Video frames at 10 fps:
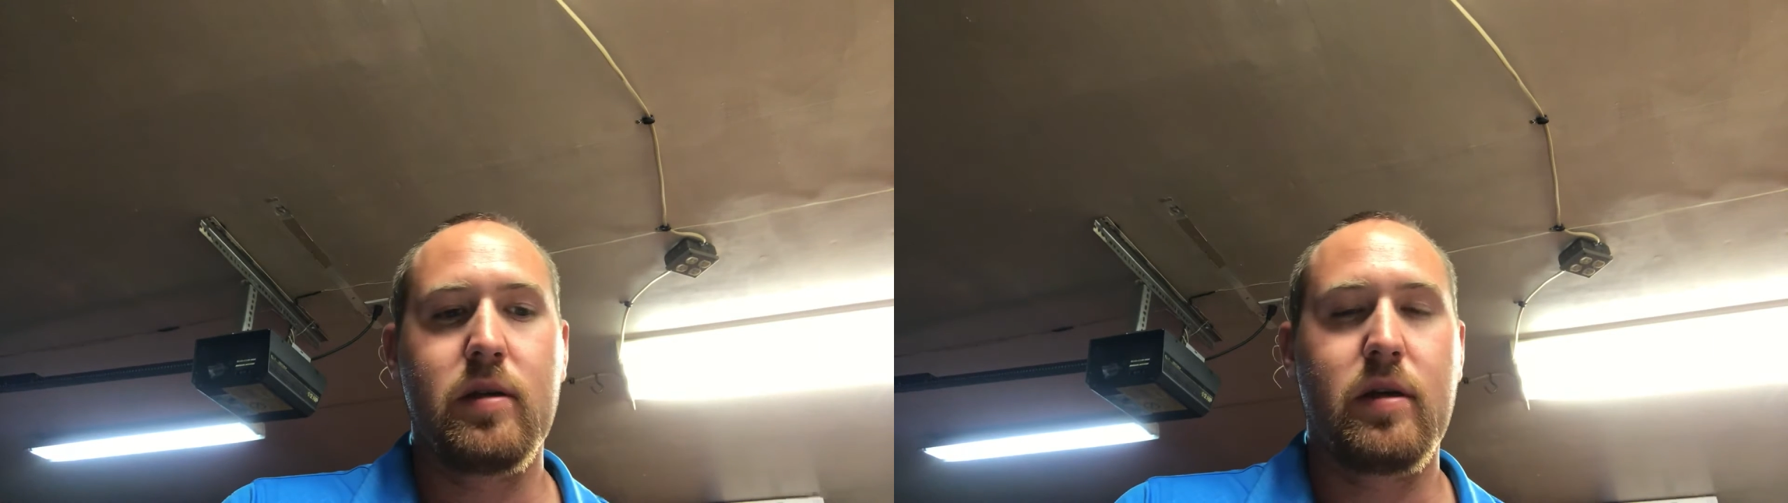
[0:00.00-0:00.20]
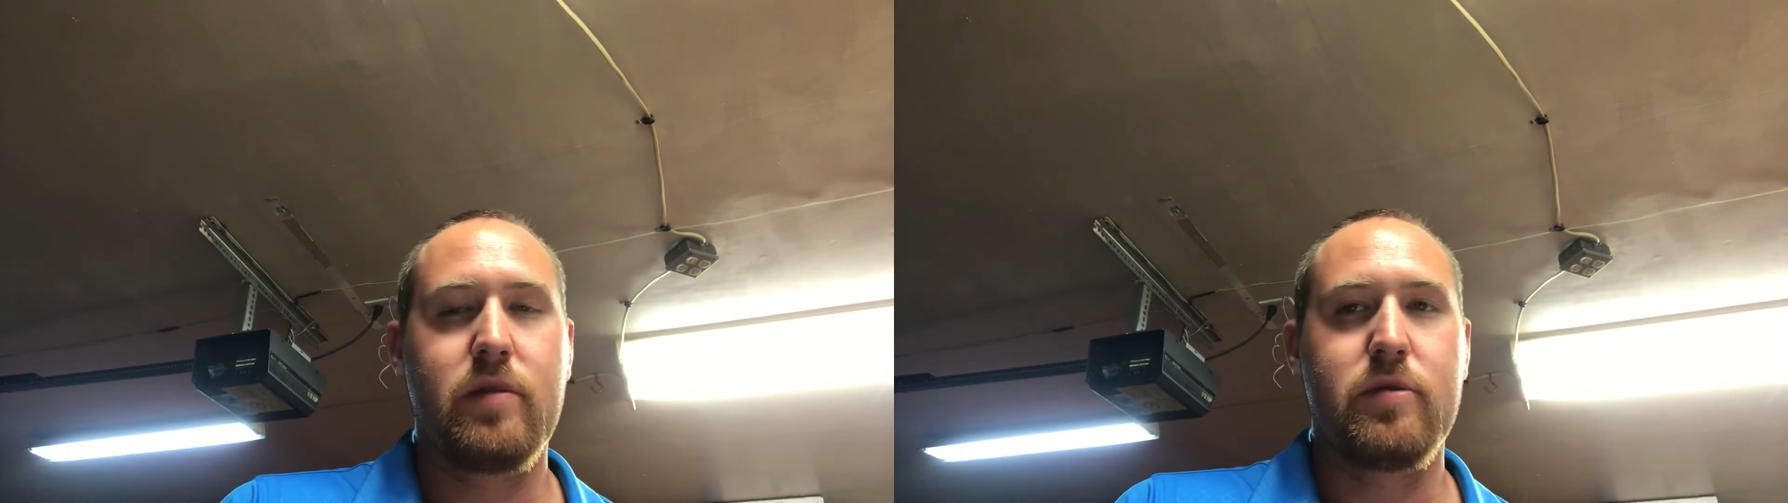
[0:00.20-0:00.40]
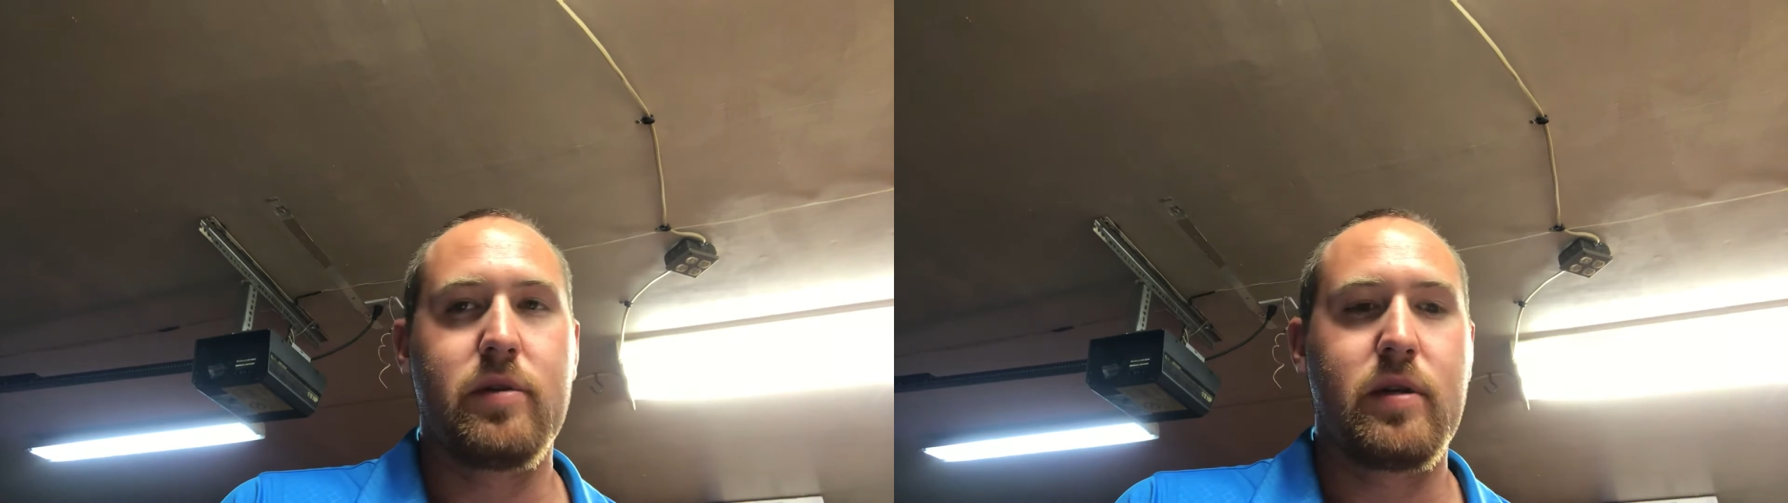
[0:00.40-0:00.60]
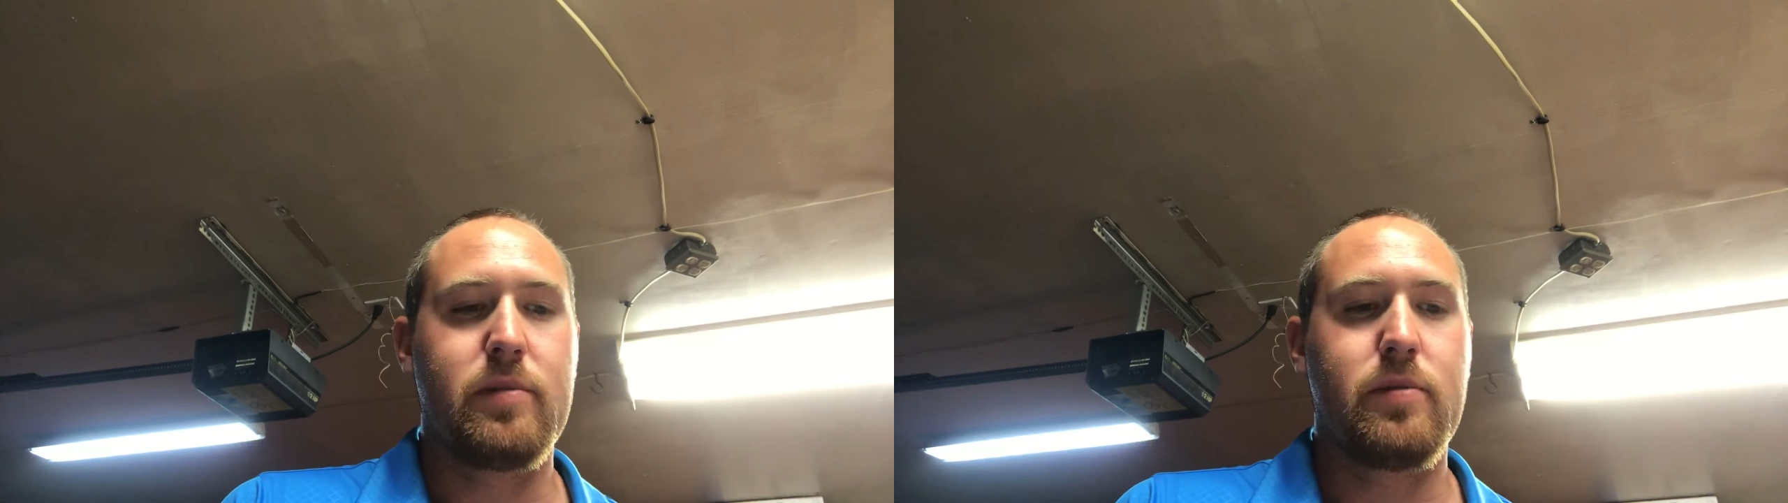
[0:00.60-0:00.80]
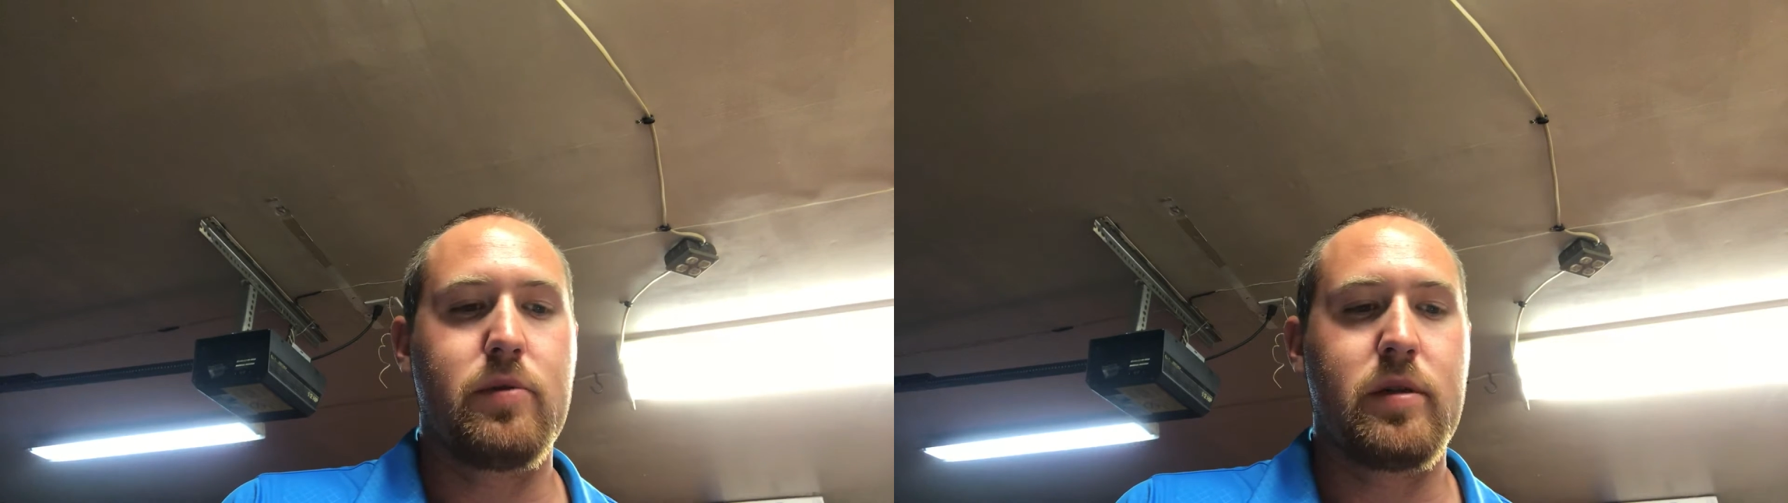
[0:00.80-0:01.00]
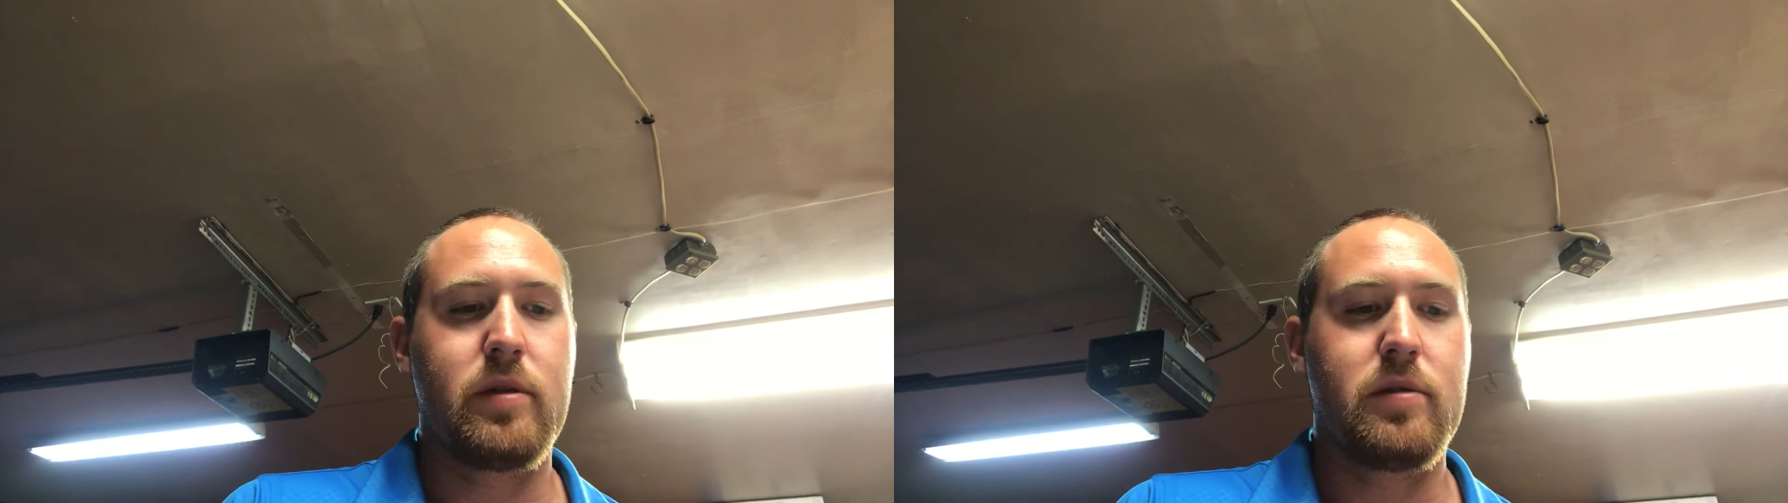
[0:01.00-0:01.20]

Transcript: after that point